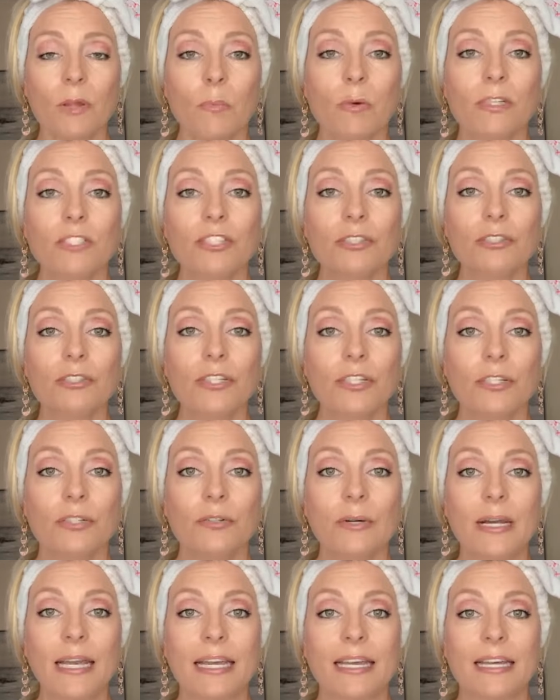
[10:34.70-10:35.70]
what you'll
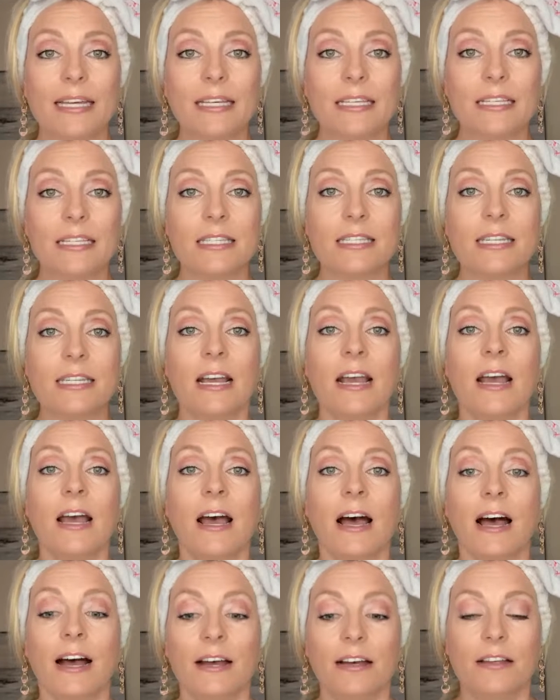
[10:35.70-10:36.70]
do is
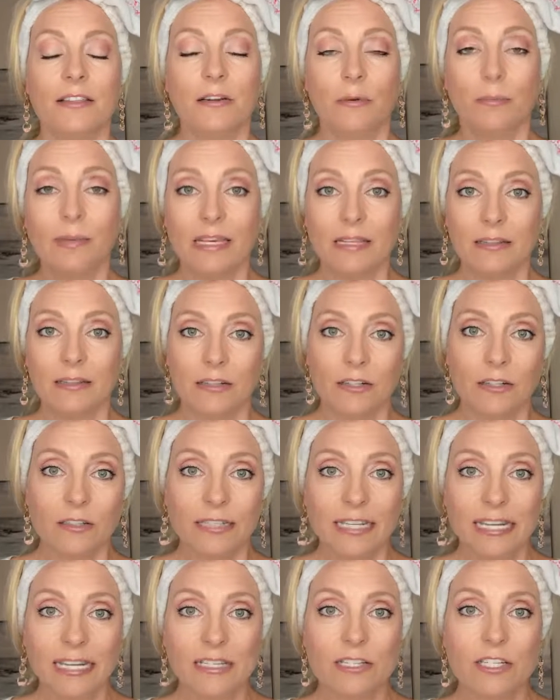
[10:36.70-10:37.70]
uh, there'll be a little
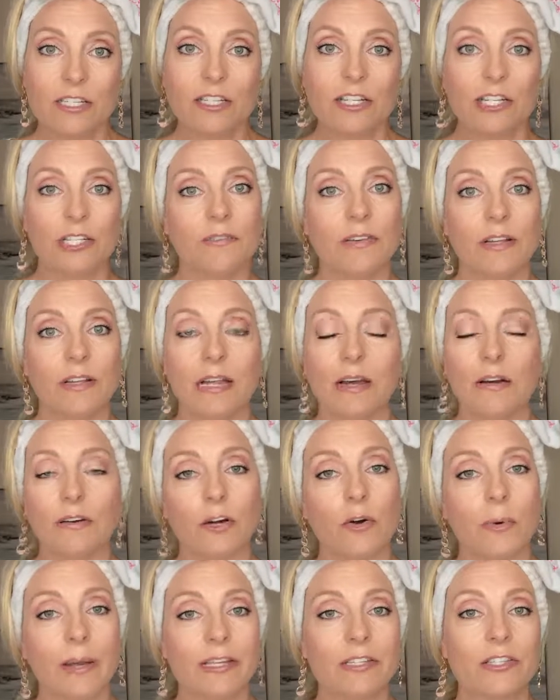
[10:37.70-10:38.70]
link to just fill out a
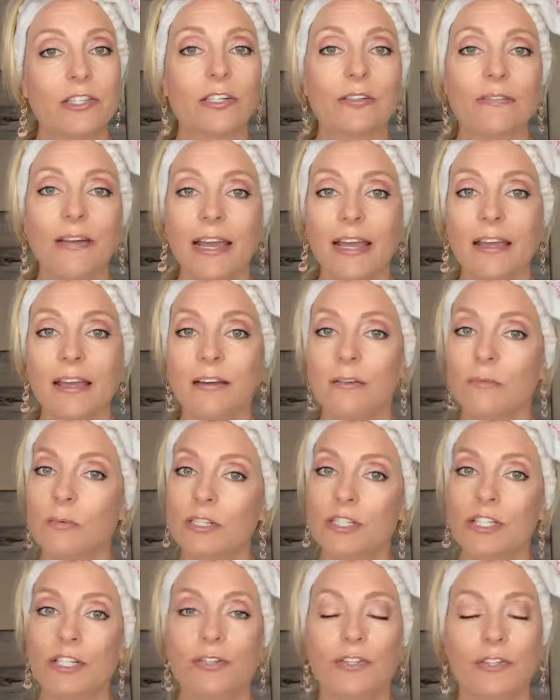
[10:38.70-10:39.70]
quick survey.
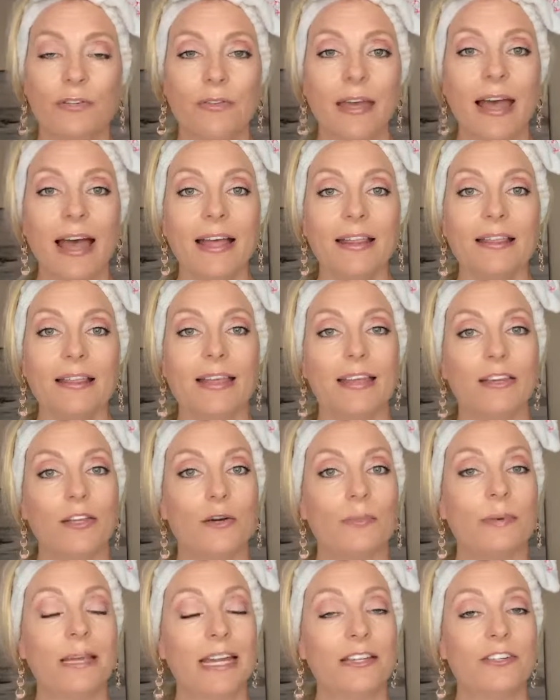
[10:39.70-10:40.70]
Once you do that, then you'll
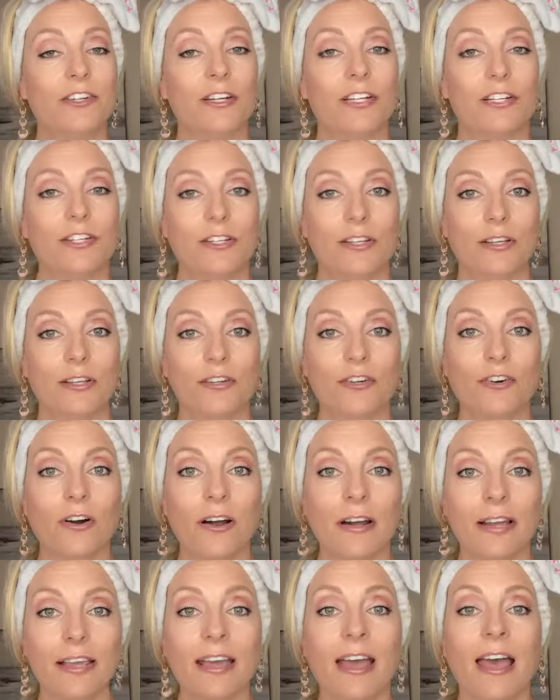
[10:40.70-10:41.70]
be entered into the
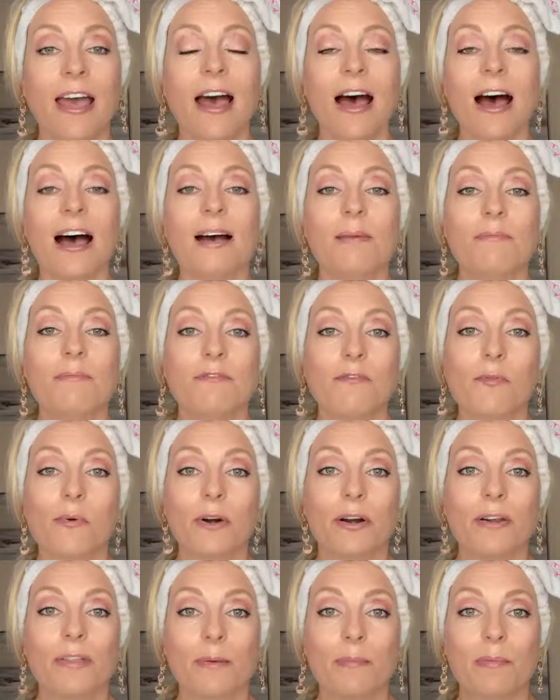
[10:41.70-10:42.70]
drawing um,
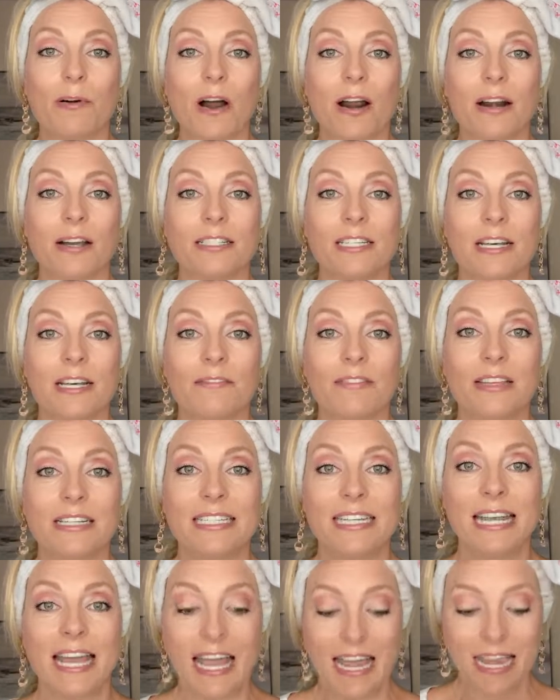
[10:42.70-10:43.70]
for the product of the
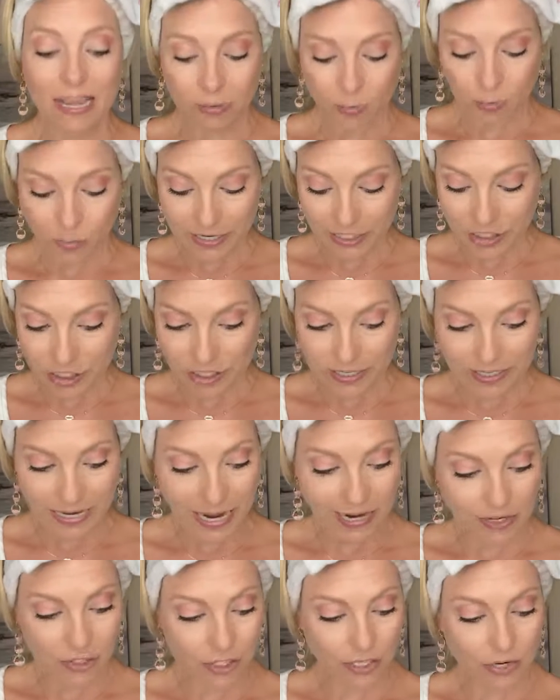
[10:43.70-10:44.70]
day, which is
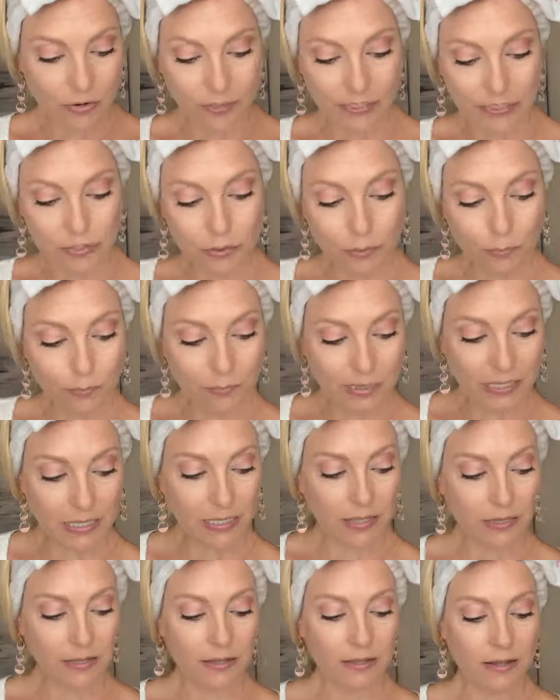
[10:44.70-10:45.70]
actually going to
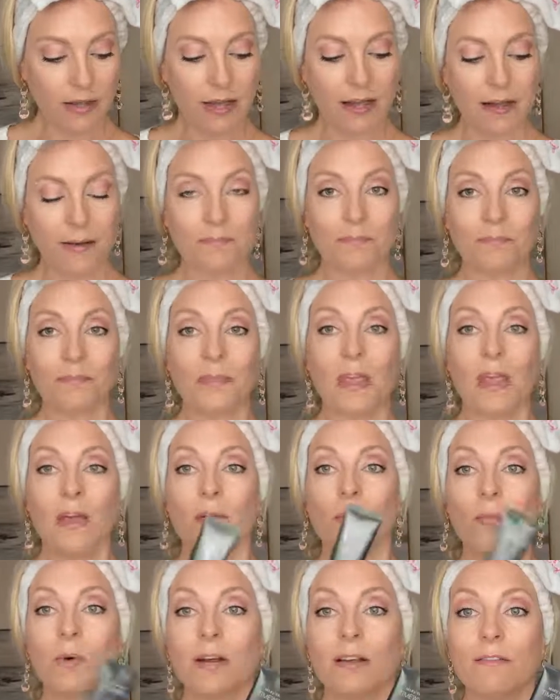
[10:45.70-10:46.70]
be um,
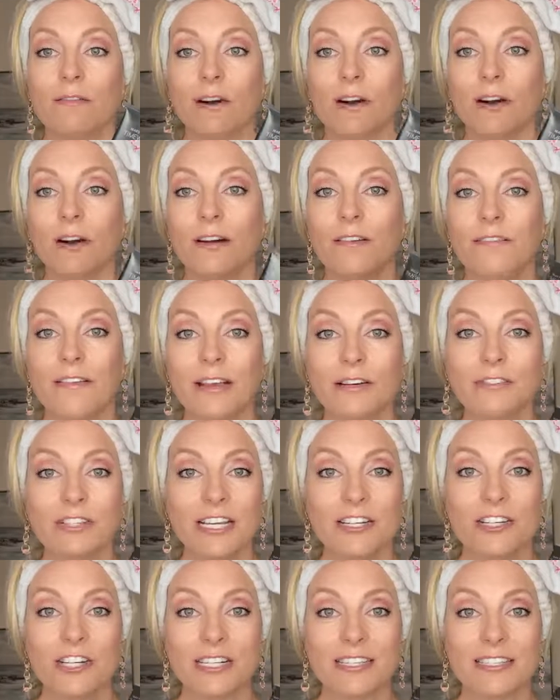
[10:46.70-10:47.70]
one of our
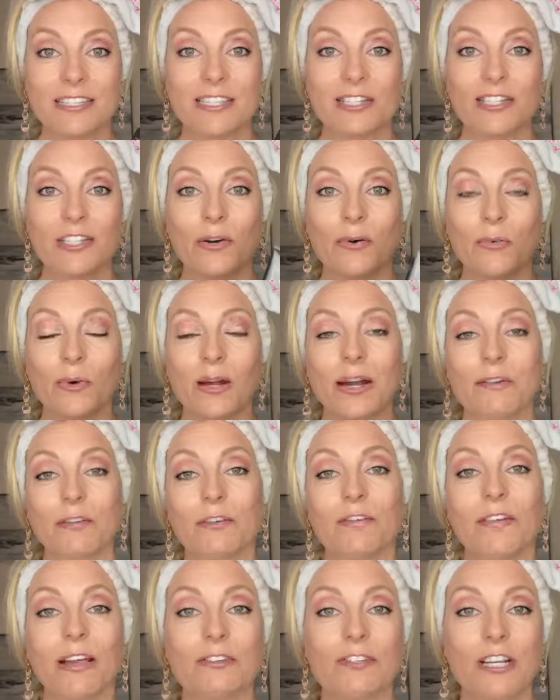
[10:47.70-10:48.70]
foundations. So whatever
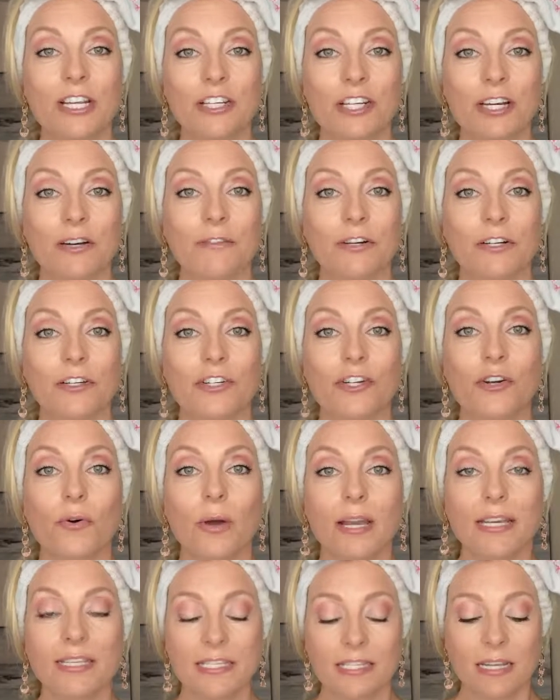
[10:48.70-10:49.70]
foundation of your
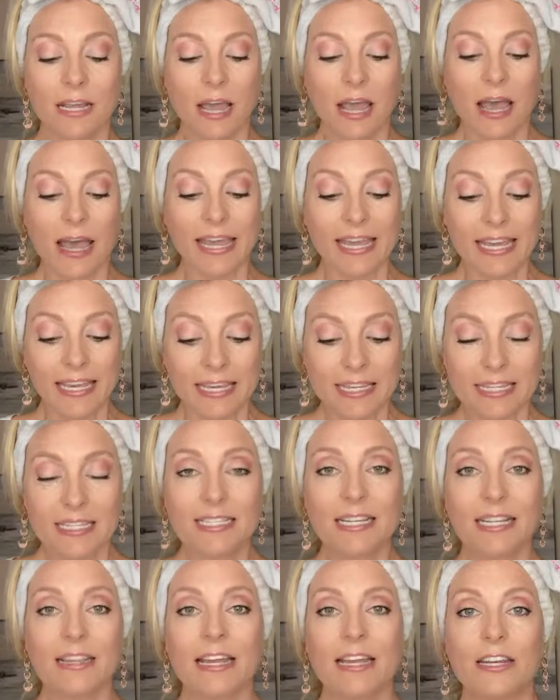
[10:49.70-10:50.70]
choice is,
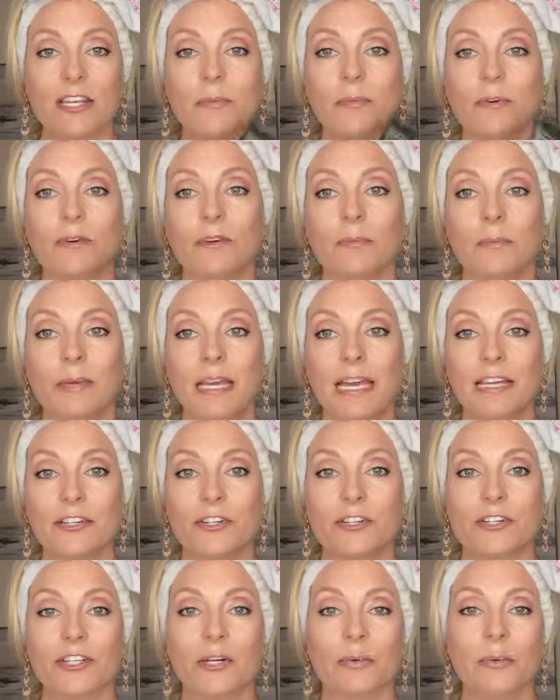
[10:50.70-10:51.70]
then you will be
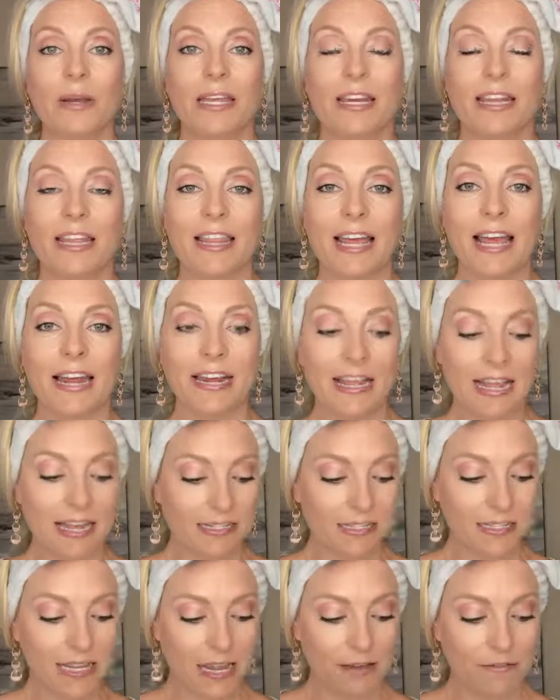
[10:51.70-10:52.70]
entered to win that
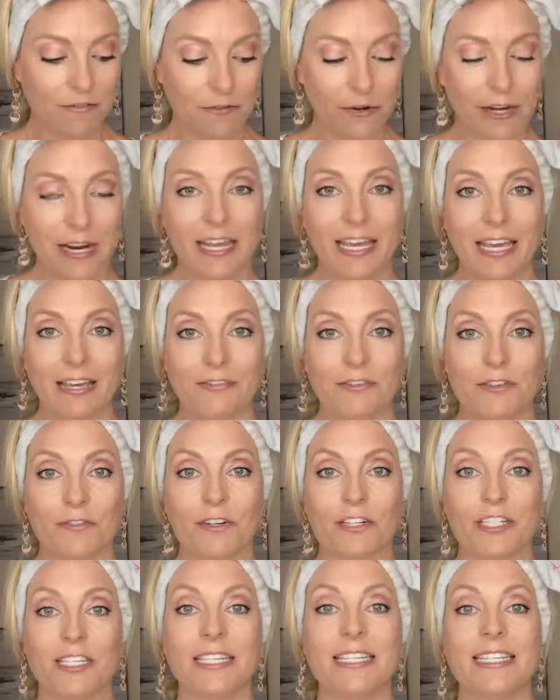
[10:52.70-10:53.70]
as a free gift
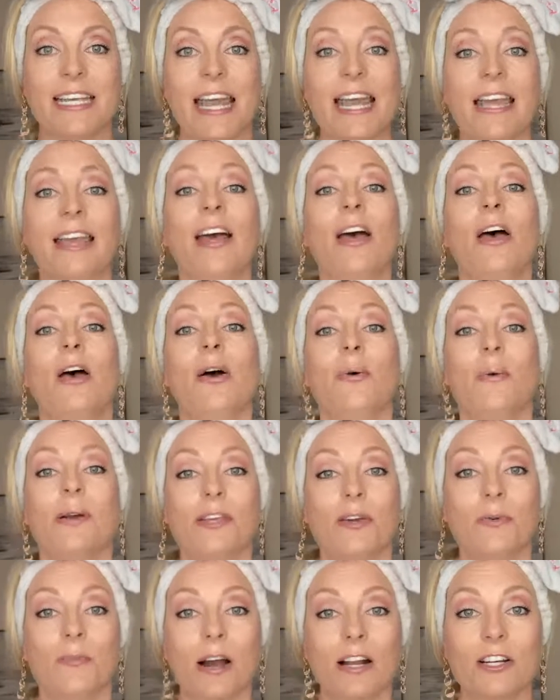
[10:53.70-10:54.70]
for today. When
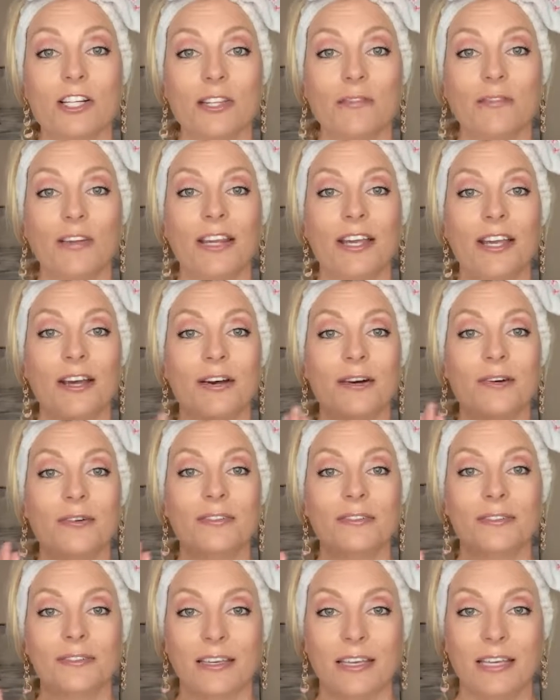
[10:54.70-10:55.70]
you watch the video,
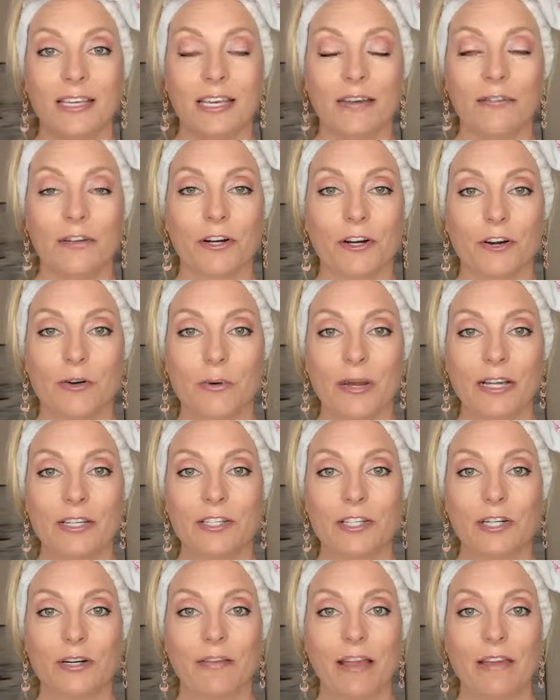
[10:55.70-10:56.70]
give your quick
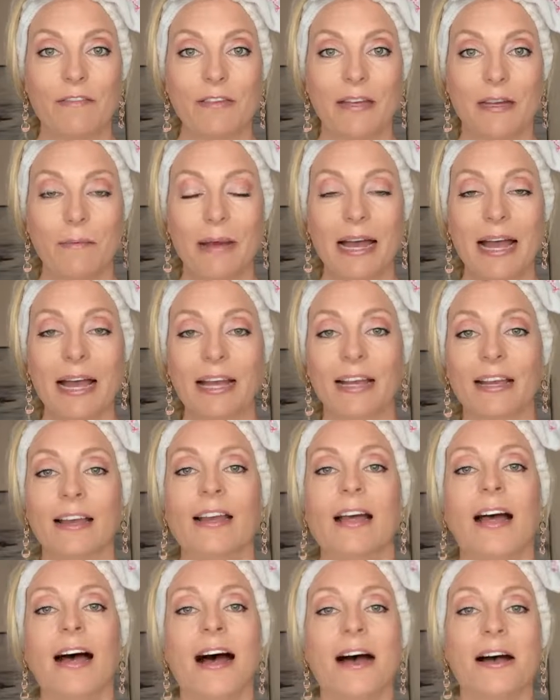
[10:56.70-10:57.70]
survey feedback,
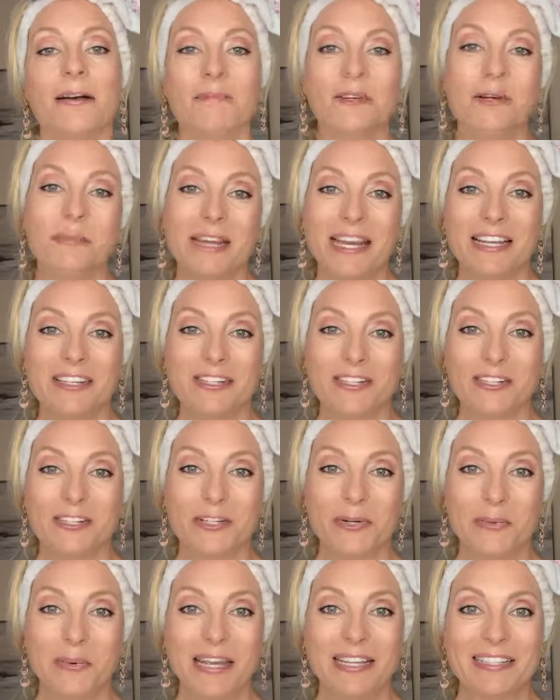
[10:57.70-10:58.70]
um, you'll be entered
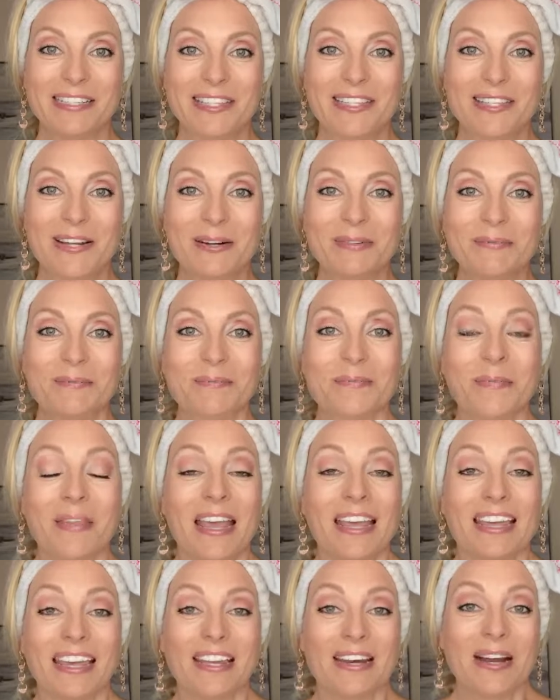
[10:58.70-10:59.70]
to win. So
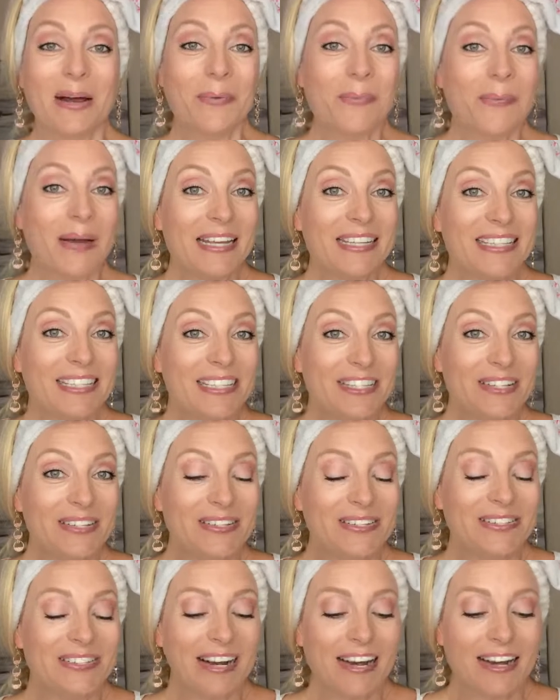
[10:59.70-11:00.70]
cannot wait
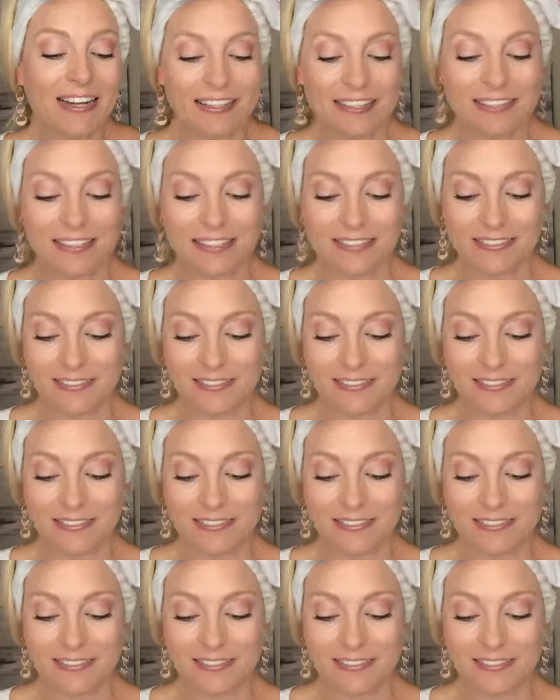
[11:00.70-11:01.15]
to uh,